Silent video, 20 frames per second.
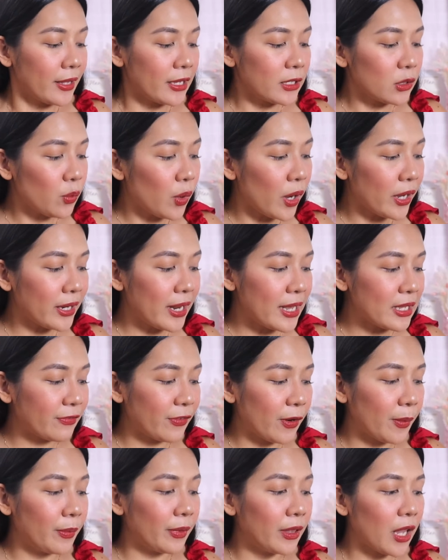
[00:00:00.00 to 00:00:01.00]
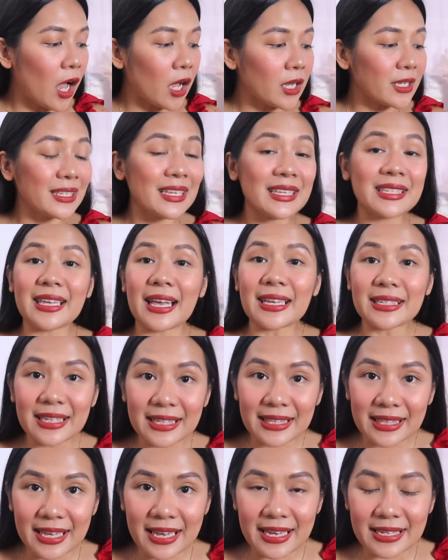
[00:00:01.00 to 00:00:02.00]
this one is from Lux
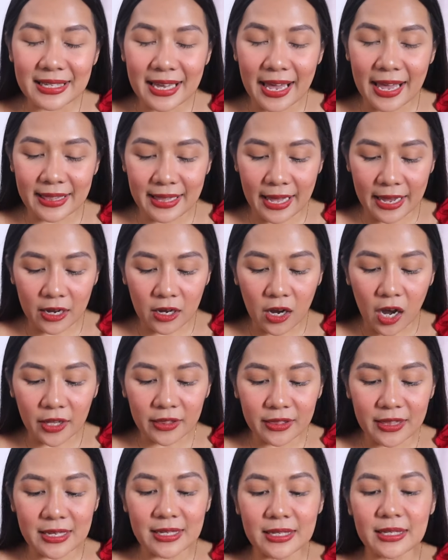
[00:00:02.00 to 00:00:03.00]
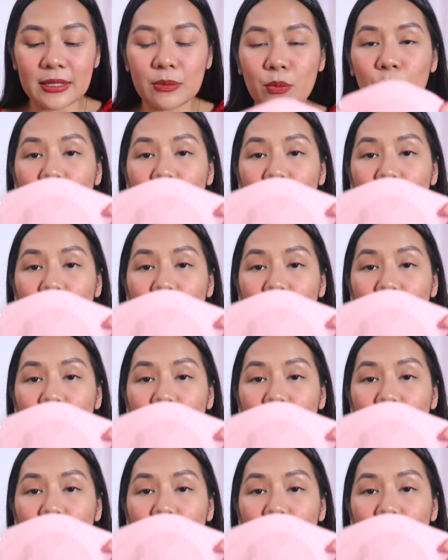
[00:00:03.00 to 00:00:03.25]
Necessities, and I got this